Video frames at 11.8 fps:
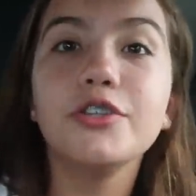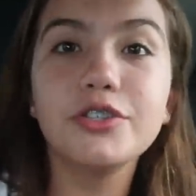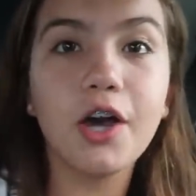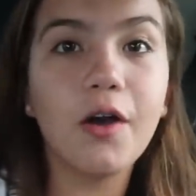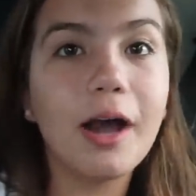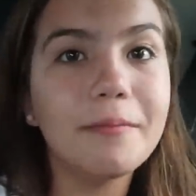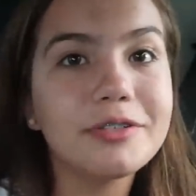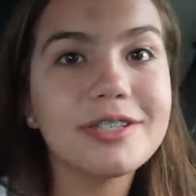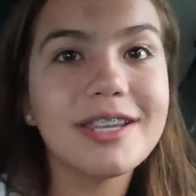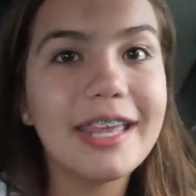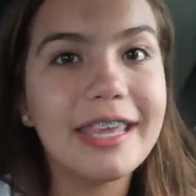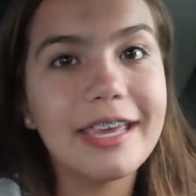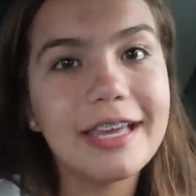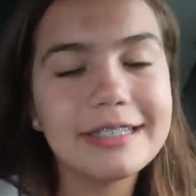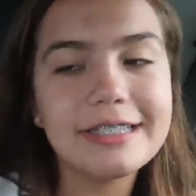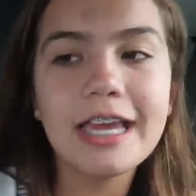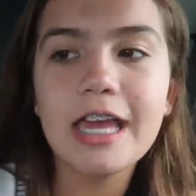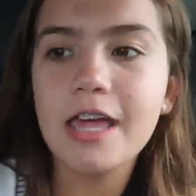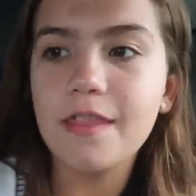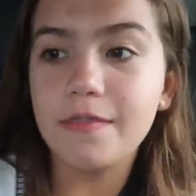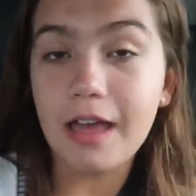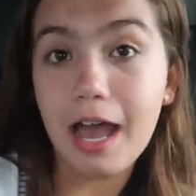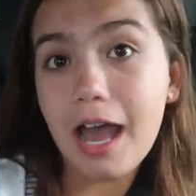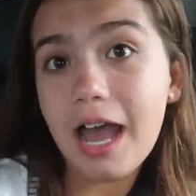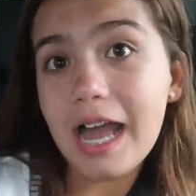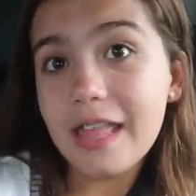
So I'm just gonna get that,